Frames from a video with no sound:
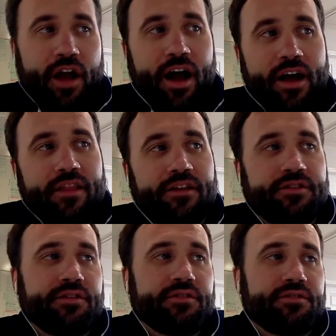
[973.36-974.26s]
I
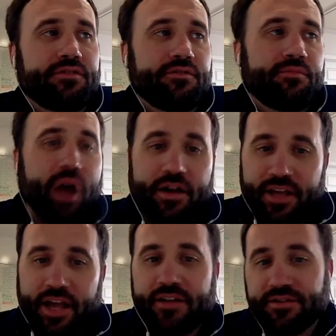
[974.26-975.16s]
listen to
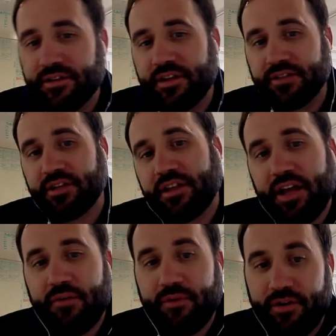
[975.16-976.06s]
podcasts and things like
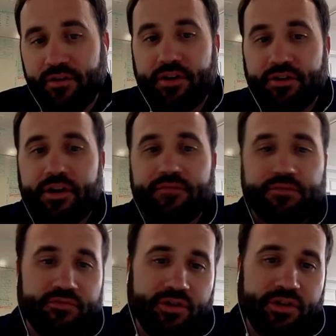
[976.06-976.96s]
that whenever I do have
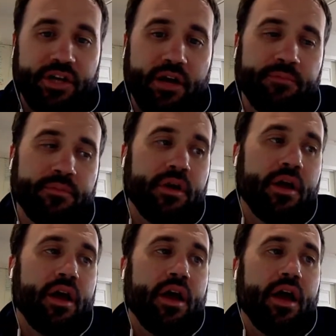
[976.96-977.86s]
some free time.
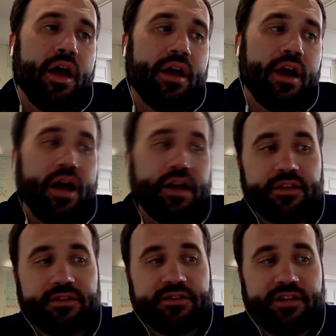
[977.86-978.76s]
And I
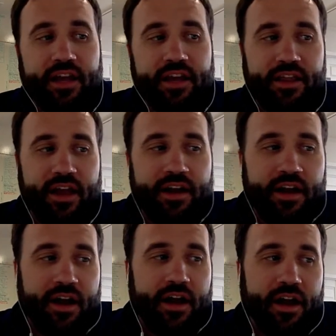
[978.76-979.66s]
can say that
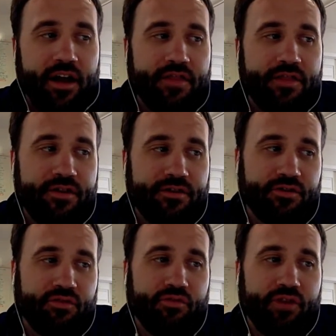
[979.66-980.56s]
there's
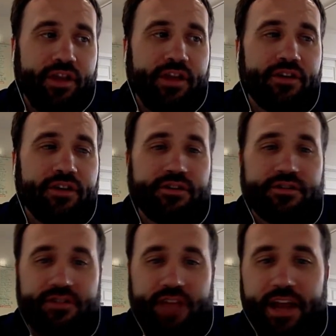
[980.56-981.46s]
a really good
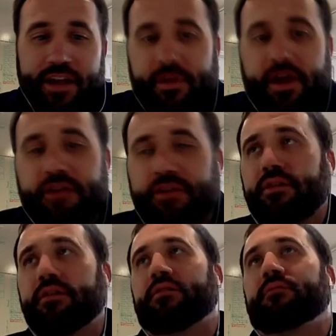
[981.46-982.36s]
saying
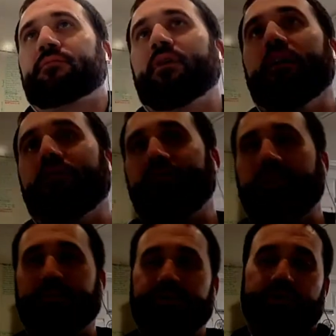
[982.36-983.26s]
by a
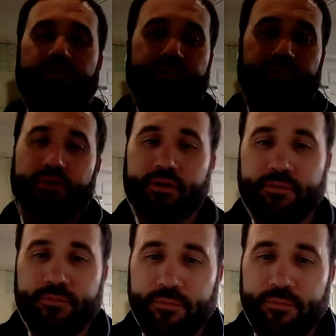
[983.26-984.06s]
famous entrepreneur